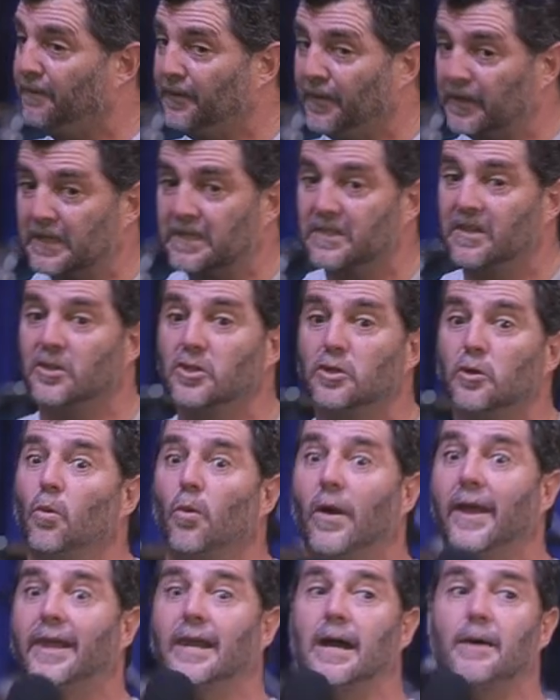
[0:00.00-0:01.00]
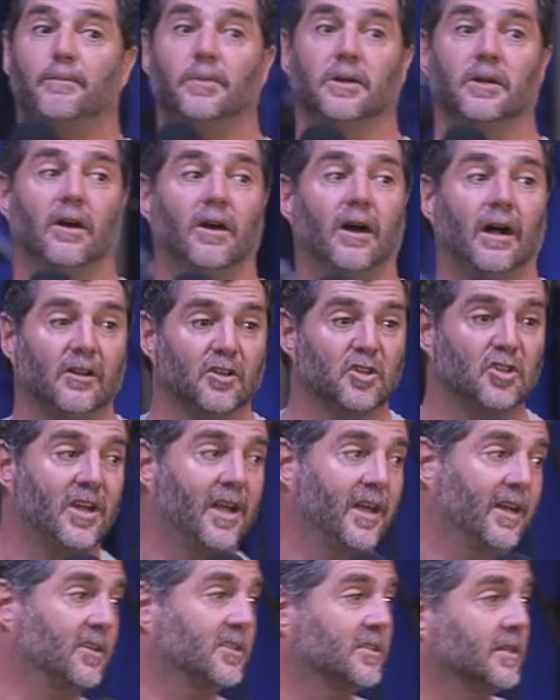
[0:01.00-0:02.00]
difficulty so that you wake up and go, I'll
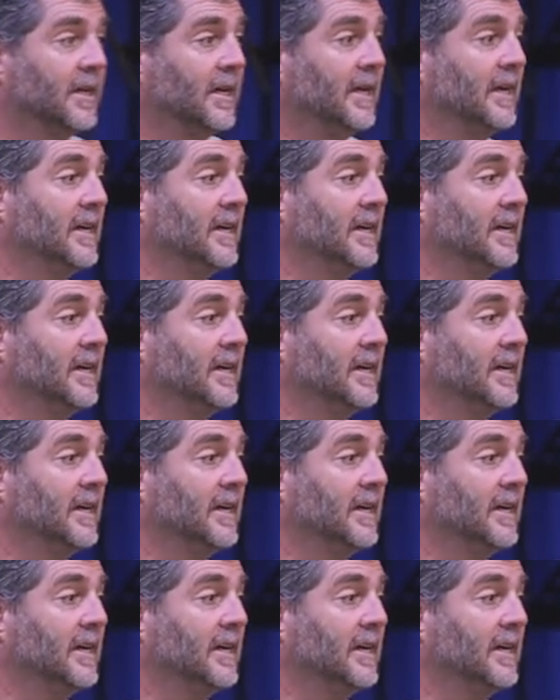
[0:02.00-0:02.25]
change.